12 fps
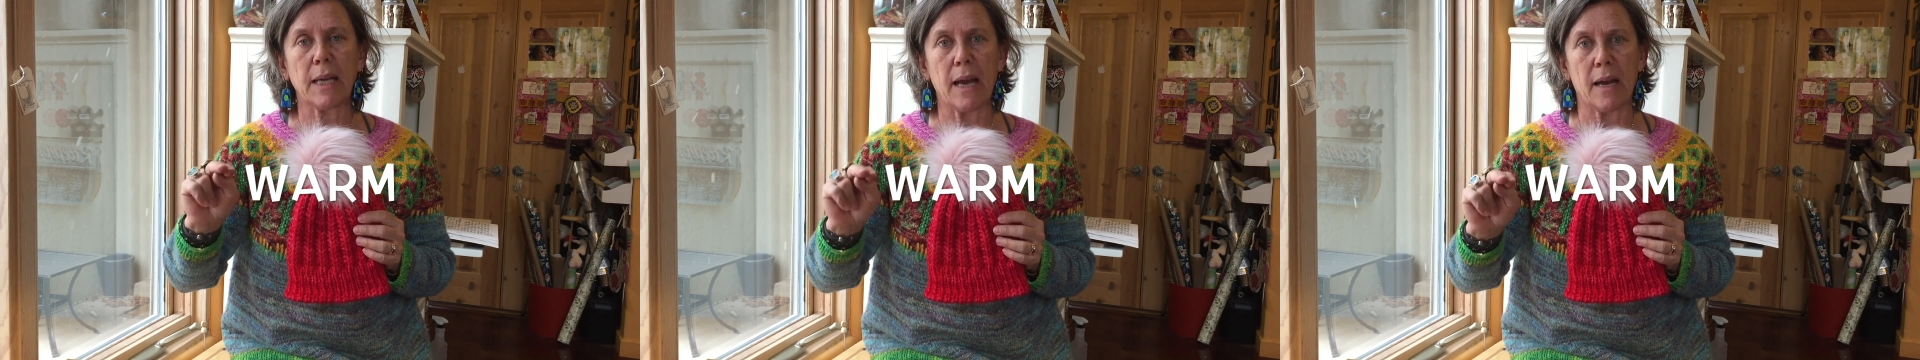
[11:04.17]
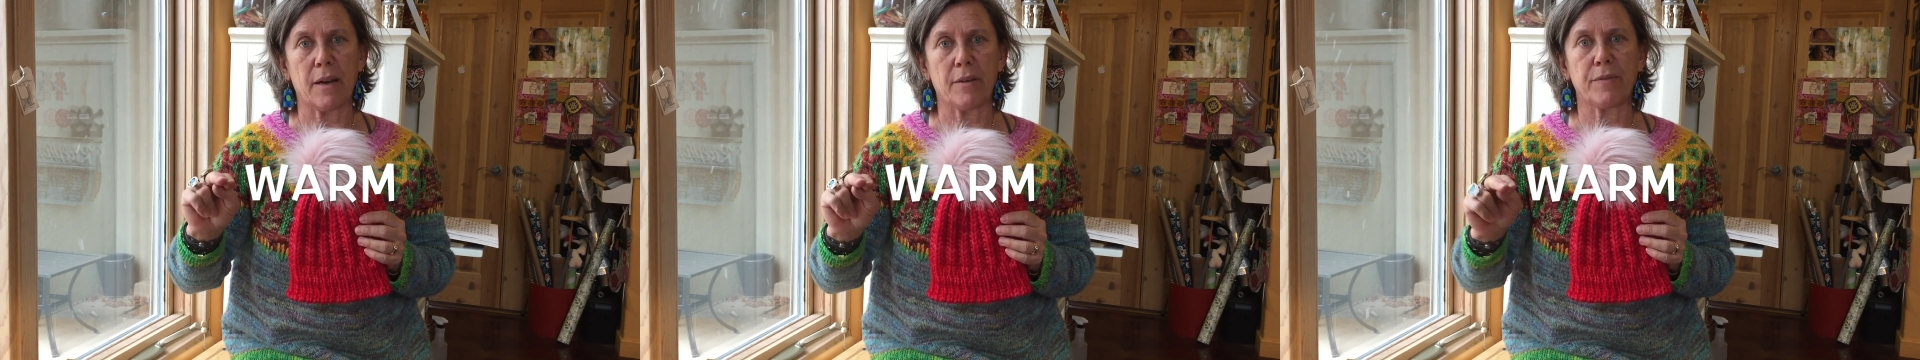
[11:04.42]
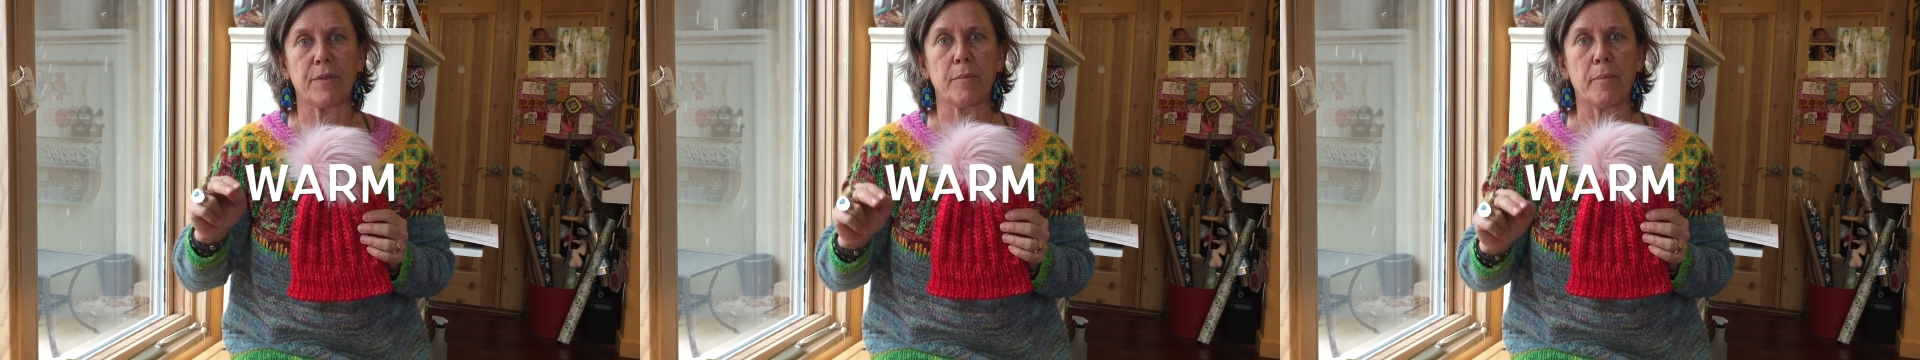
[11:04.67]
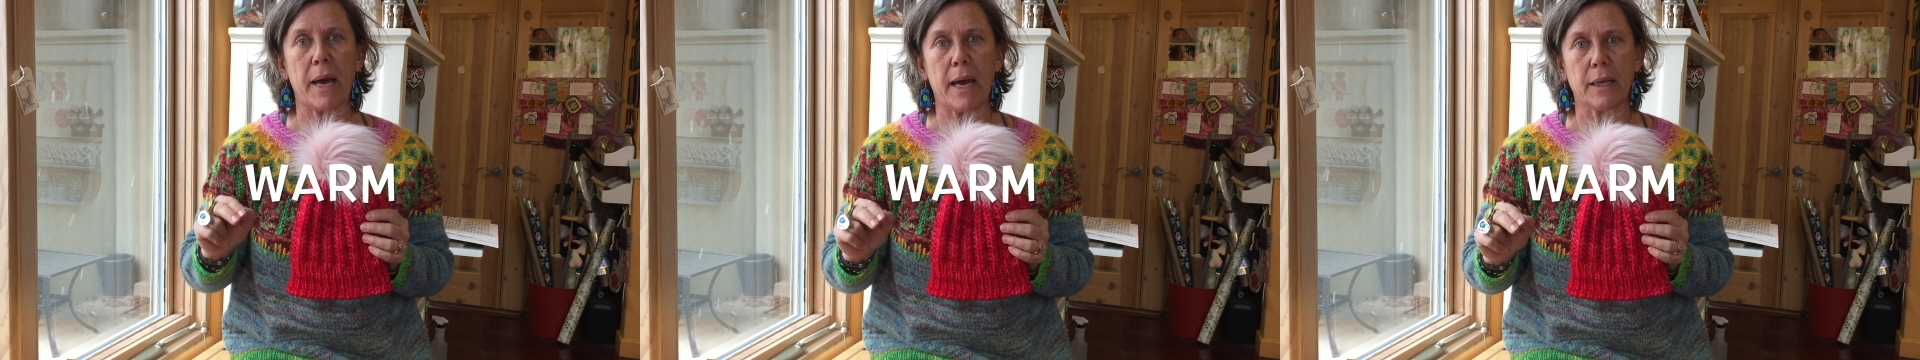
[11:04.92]
have the
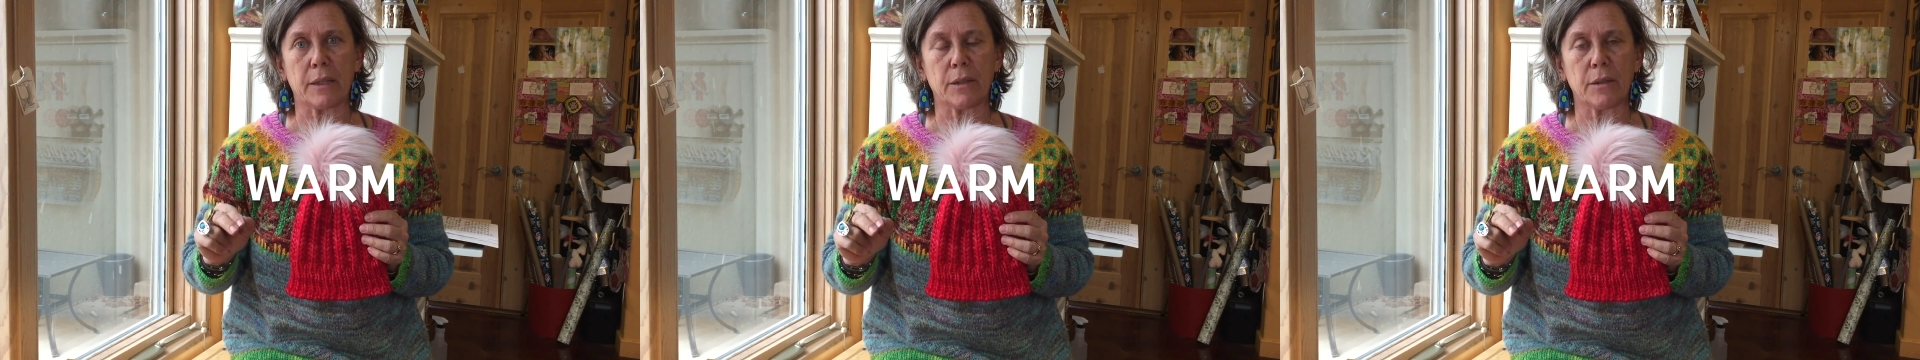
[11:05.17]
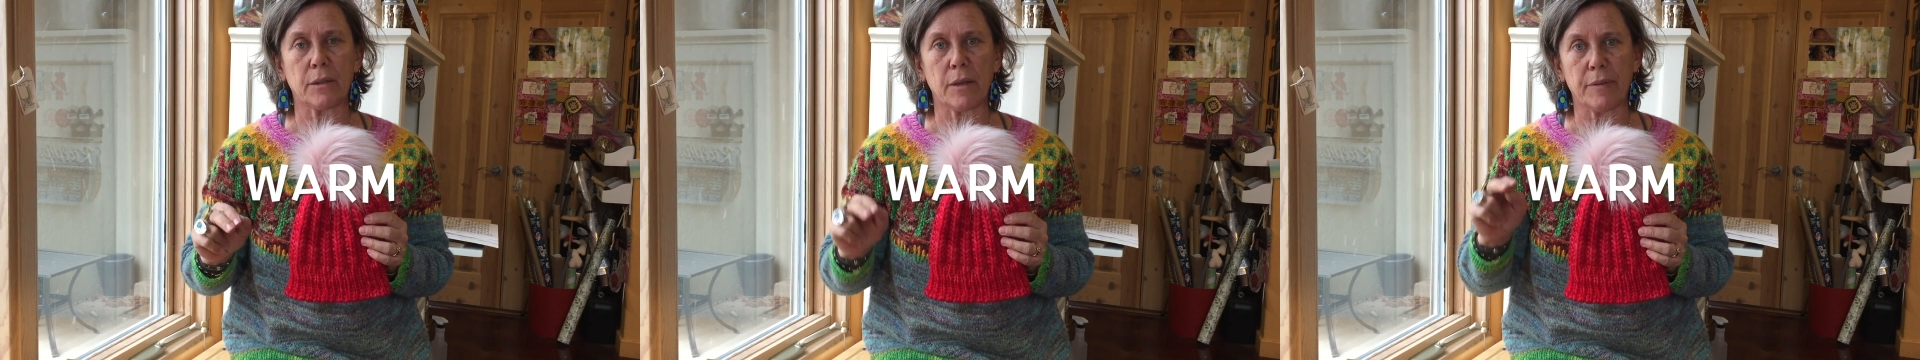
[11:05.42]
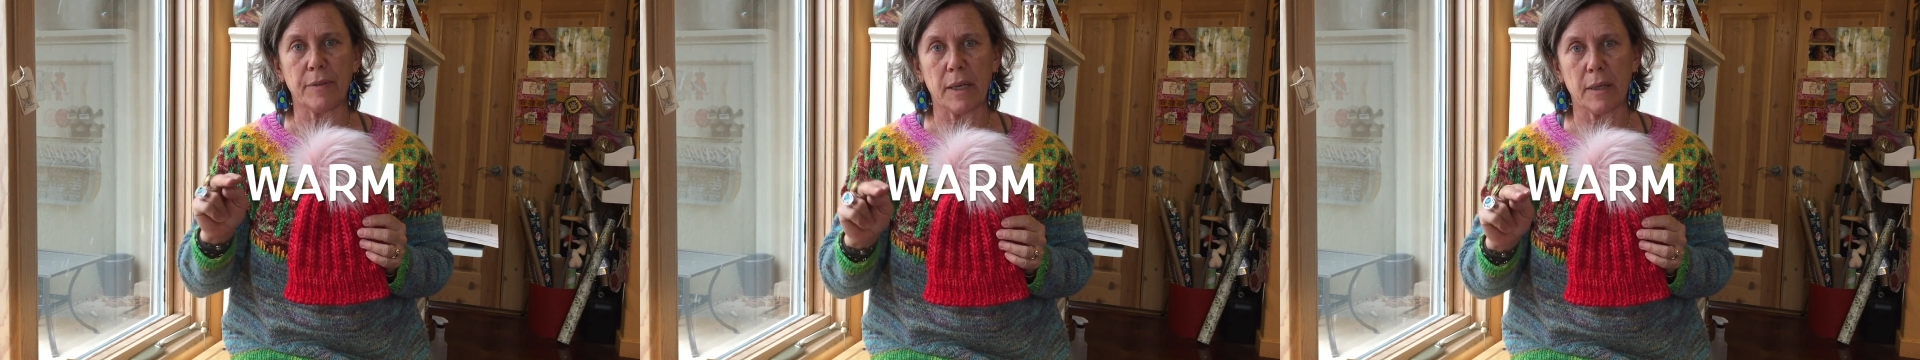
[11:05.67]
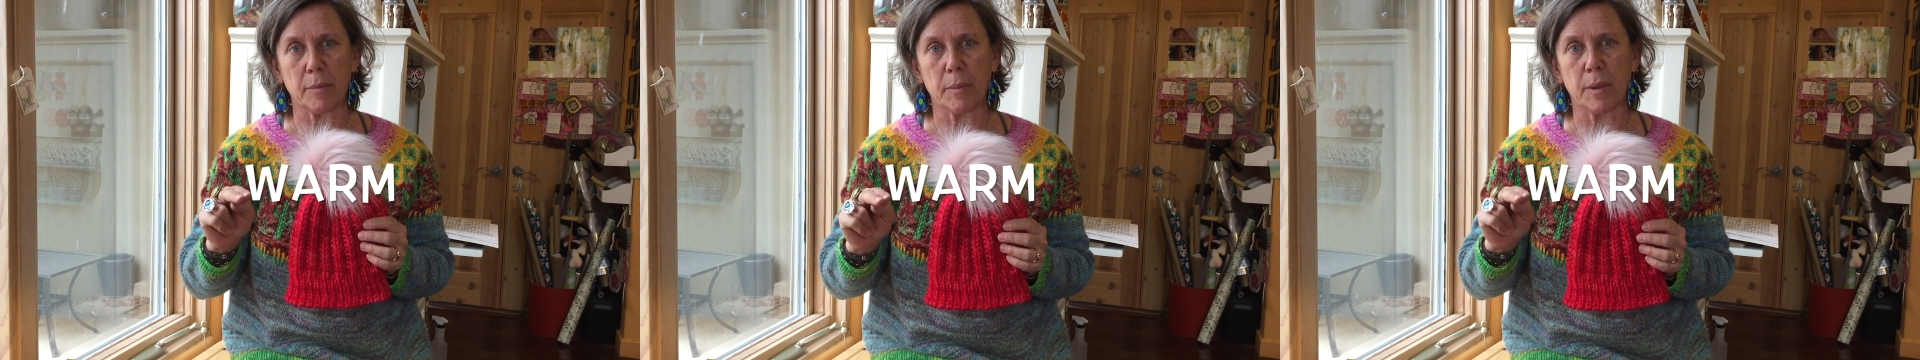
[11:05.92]
pattern
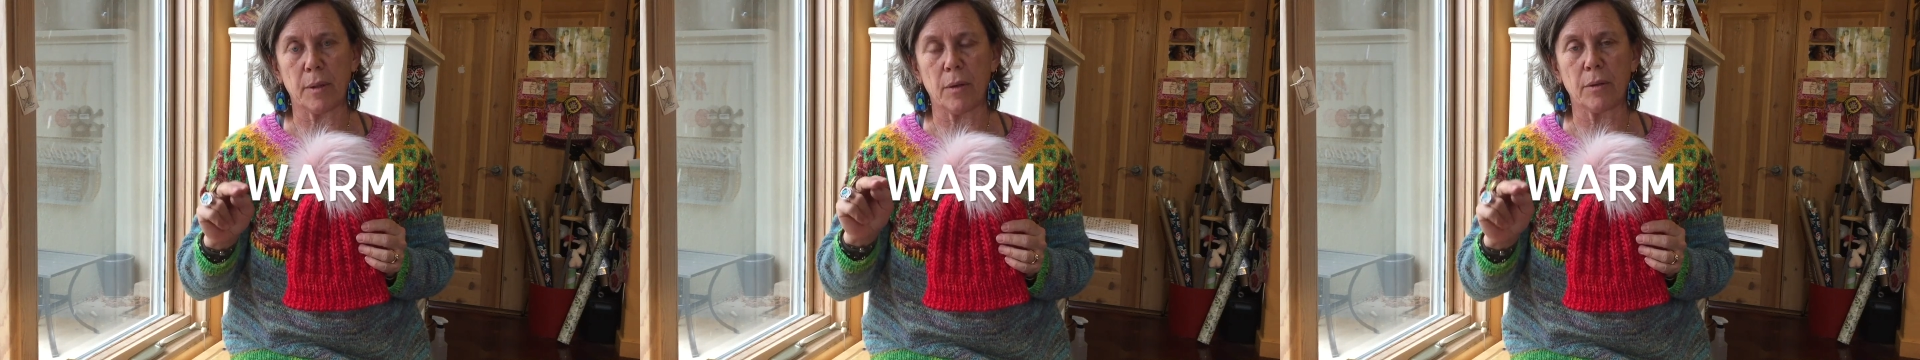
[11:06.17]
available